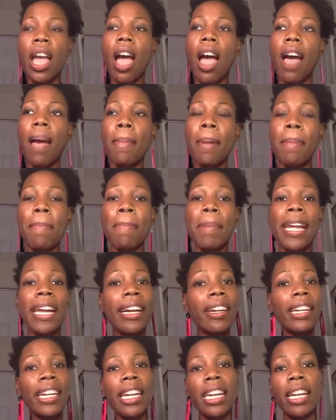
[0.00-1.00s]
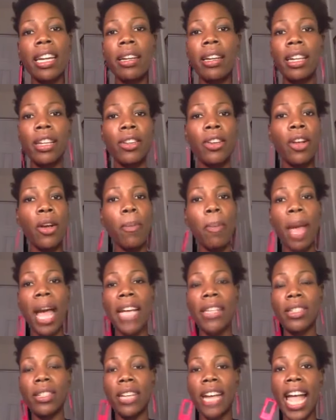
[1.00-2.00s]
And marrying, you know,
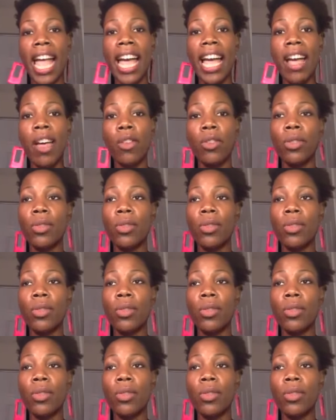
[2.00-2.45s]
Pastor Al,